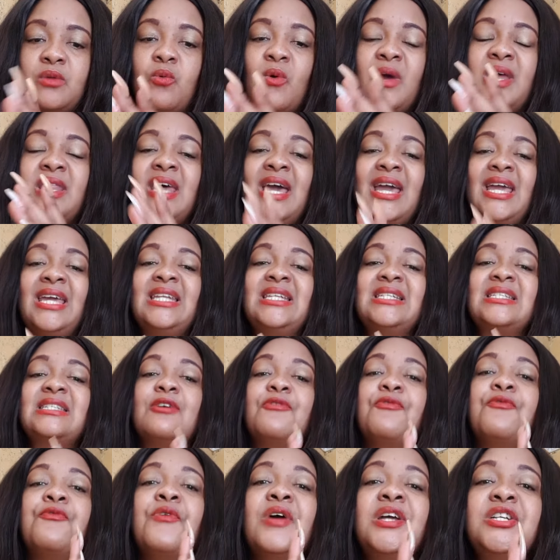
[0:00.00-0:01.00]
whether it is a
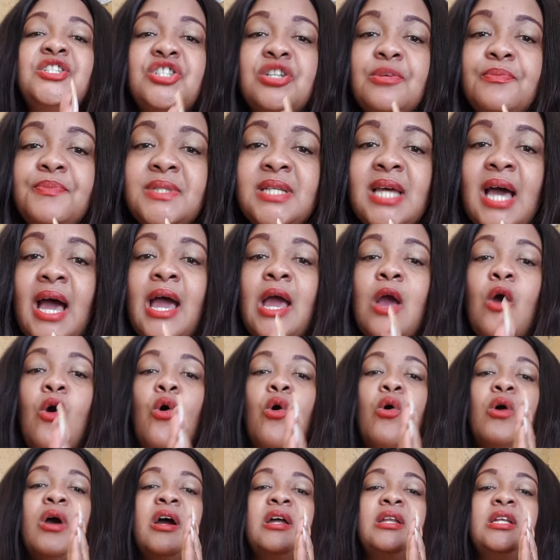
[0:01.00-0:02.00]
friendship tie
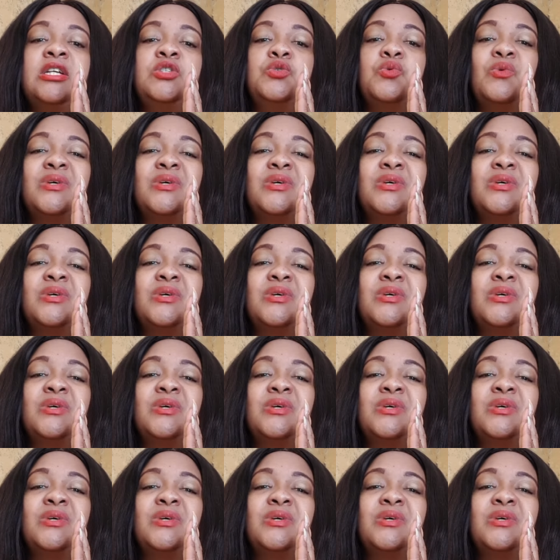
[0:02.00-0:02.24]
or it